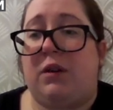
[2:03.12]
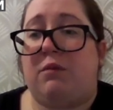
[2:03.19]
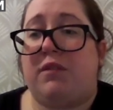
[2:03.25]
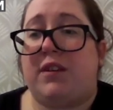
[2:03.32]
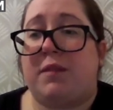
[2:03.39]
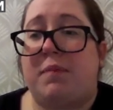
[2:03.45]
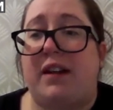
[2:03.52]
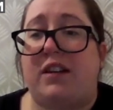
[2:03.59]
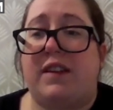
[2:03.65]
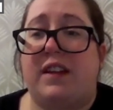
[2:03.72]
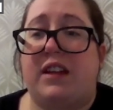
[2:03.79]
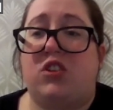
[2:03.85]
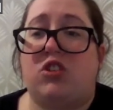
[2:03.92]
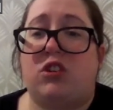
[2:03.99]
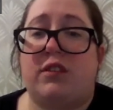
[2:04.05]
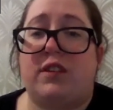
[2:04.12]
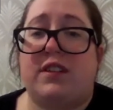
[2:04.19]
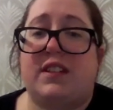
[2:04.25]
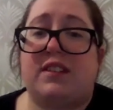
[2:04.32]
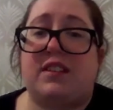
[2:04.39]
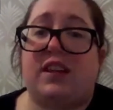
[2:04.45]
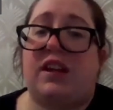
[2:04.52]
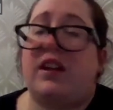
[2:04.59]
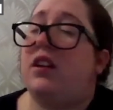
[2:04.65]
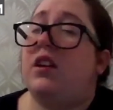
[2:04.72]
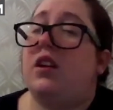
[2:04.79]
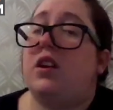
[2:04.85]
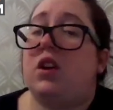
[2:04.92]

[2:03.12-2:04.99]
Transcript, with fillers: you in respect to the insurances that